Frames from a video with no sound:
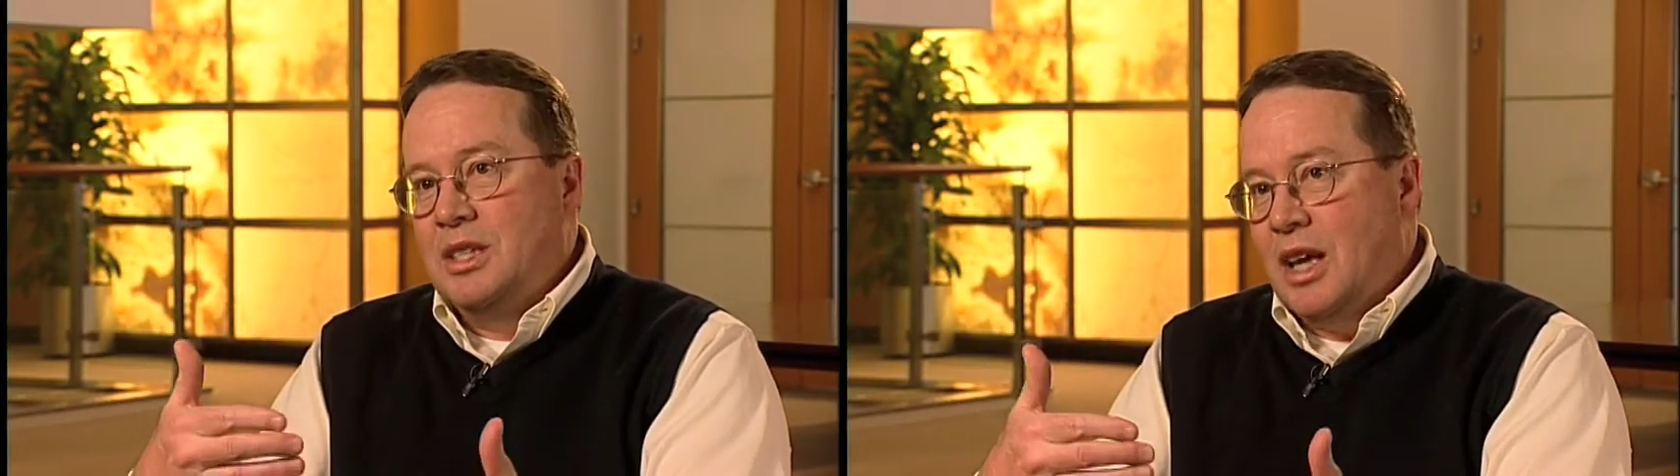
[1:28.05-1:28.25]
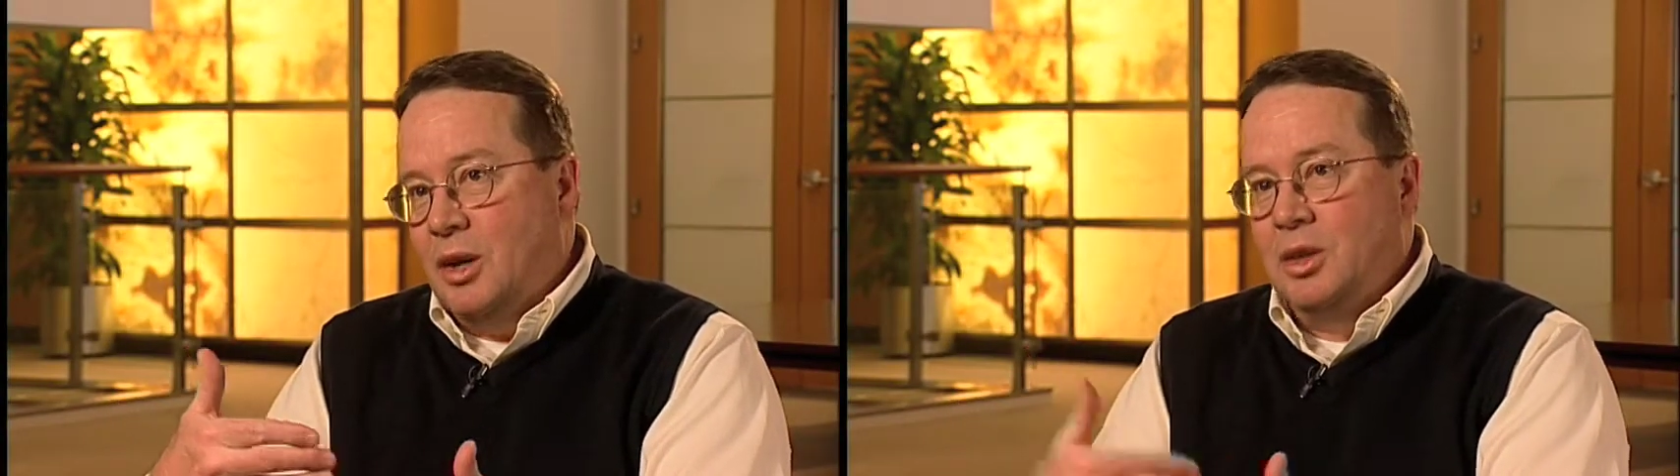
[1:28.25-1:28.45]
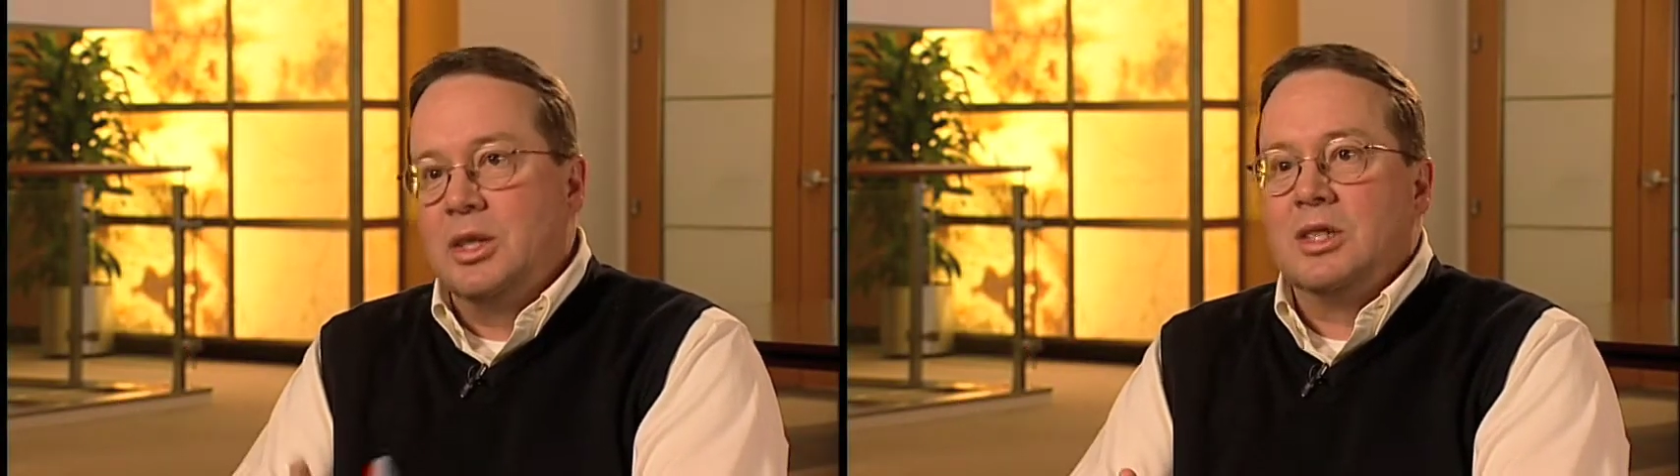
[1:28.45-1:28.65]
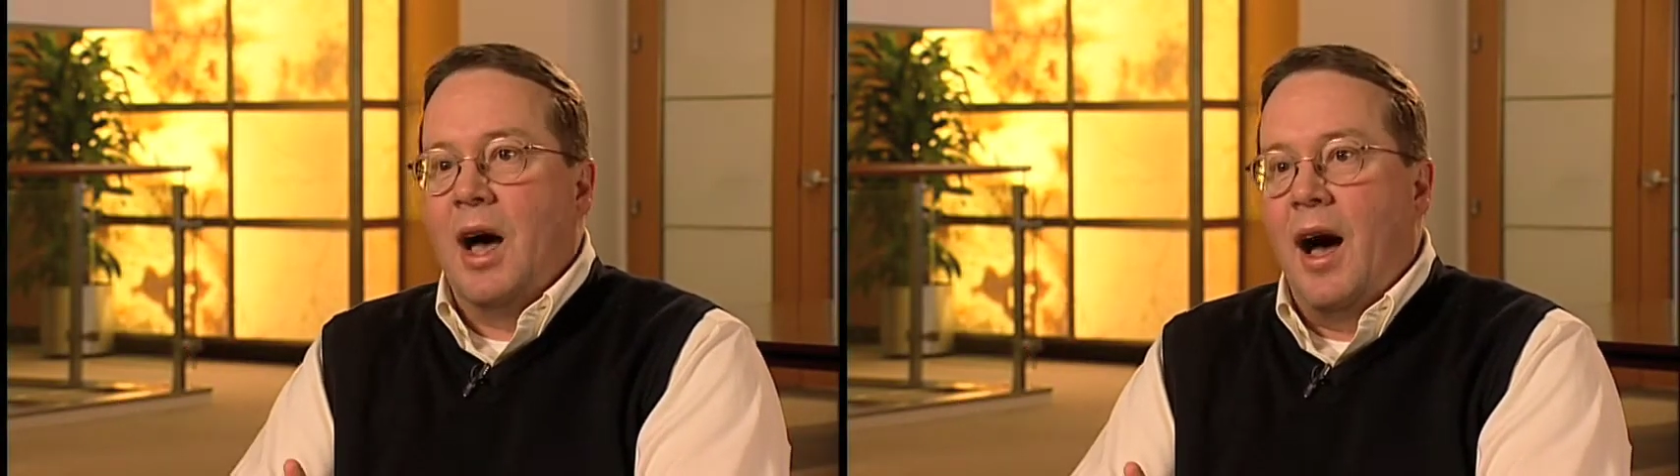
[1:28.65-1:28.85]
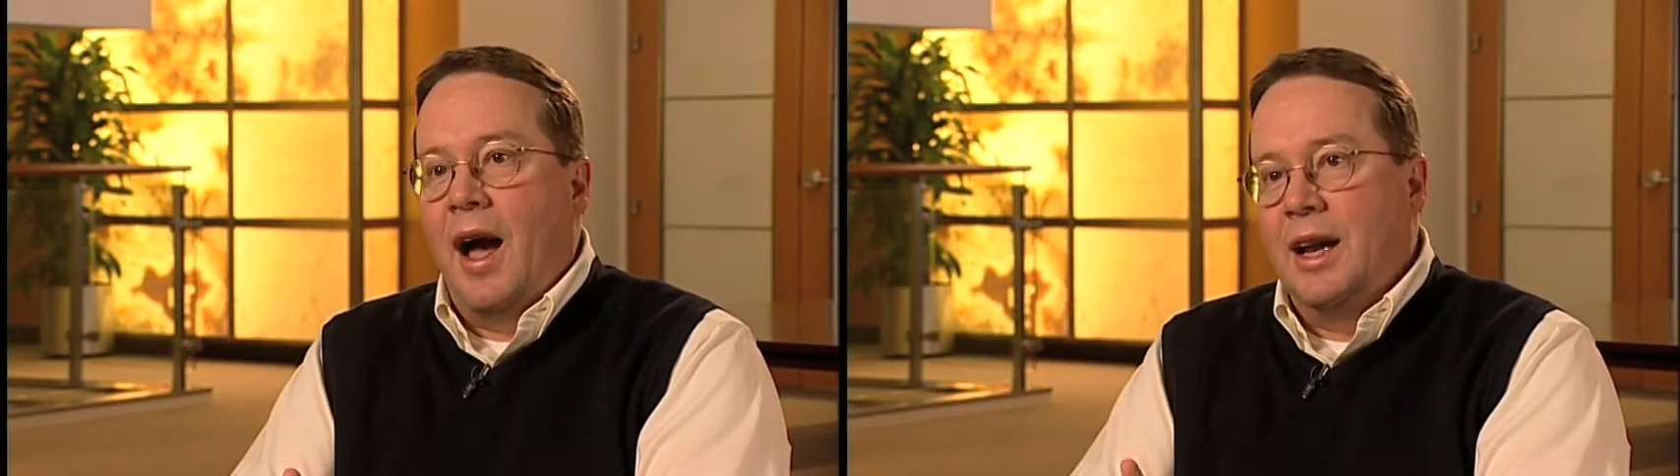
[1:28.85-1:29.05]
that are
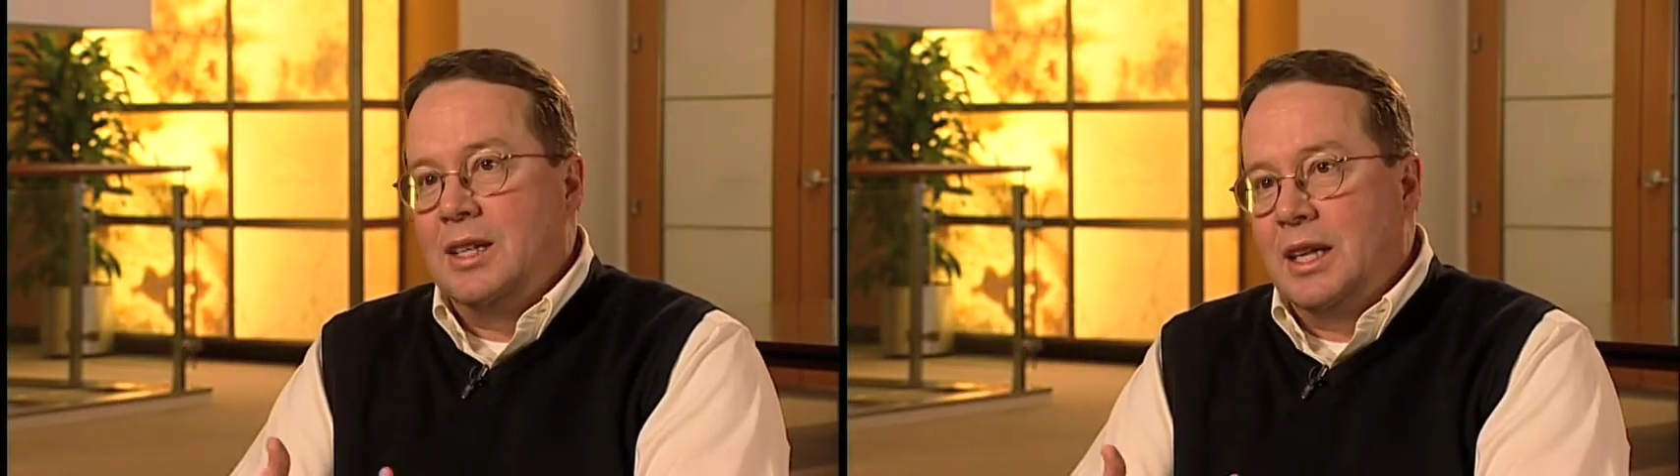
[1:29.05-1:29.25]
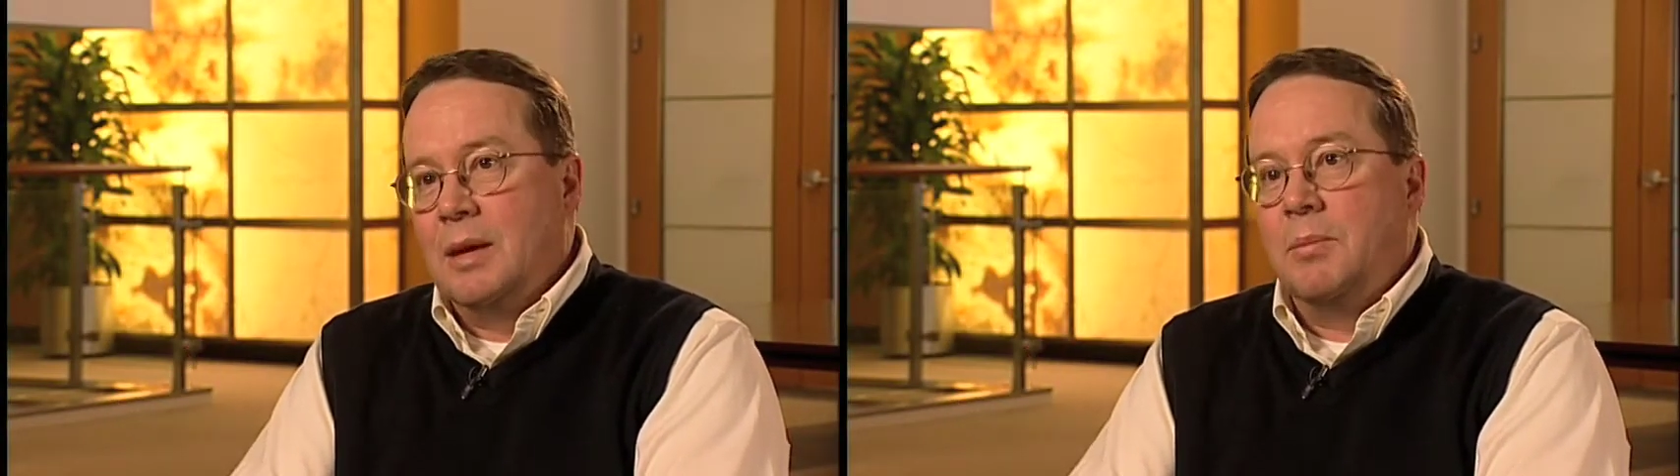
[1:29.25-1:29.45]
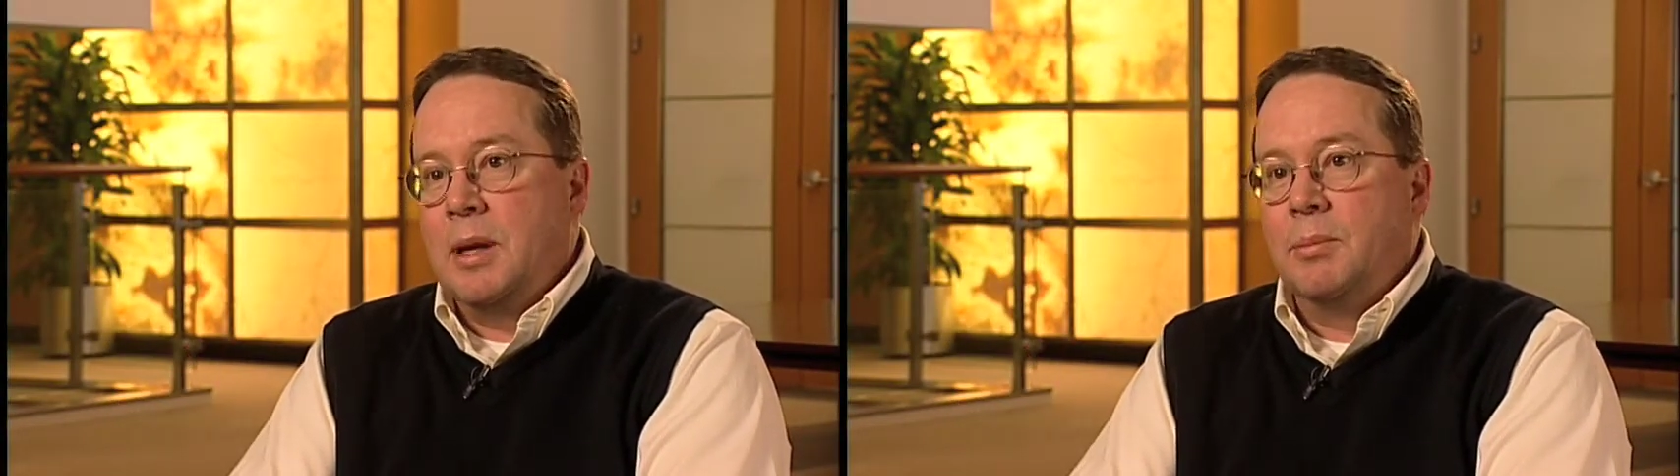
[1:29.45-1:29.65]
designed to get